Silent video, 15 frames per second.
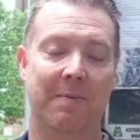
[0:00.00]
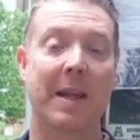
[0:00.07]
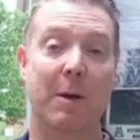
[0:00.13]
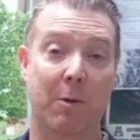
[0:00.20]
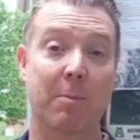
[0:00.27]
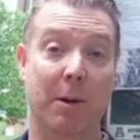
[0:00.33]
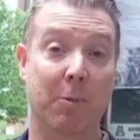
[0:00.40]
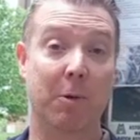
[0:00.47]
It
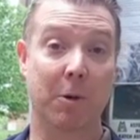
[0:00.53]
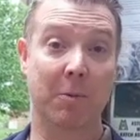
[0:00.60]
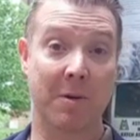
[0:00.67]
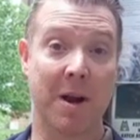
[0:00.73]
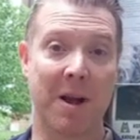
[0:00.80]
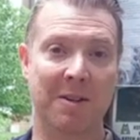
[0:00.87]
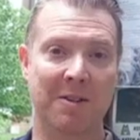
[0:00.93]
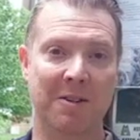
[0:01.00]
would be rude
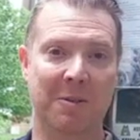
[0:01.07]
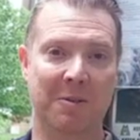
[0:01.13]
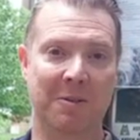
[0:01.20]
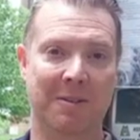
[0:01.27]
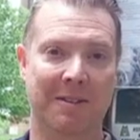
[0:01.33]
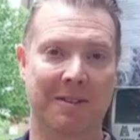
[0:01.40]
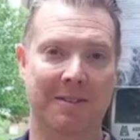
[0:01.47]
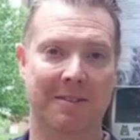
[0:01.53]
not
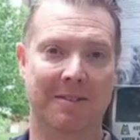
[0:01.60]
to.